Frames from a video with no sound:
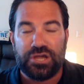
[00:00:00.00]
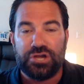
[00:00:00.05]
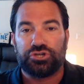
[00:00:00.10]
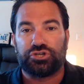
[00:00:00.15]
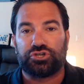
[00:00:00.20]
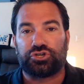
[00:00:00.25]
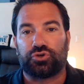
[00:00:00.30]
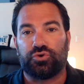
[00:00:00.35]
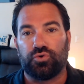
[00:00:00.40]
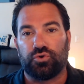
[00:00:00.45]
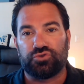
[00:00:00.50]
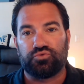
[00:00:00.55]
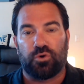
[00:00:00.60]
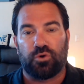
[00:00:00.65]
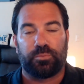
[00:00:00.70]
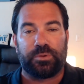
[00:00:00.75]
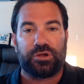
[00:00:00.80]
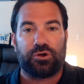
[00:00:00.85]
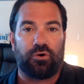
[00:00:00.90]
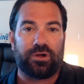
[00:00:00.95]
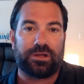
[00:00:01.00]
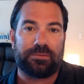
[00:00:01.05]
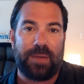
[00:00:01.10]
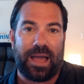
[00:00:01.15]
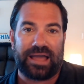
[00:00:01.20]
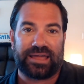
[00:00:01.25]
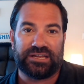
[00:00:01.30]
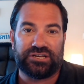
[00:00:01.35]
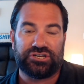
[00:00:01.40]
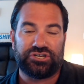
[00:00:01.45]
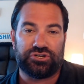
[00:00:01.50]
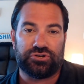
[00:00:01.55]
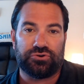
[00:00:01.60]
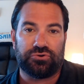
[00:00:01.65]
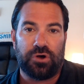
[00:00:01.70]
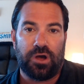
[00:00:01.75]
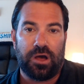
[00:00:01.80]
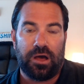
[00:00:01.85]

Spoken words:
Schools will be going back into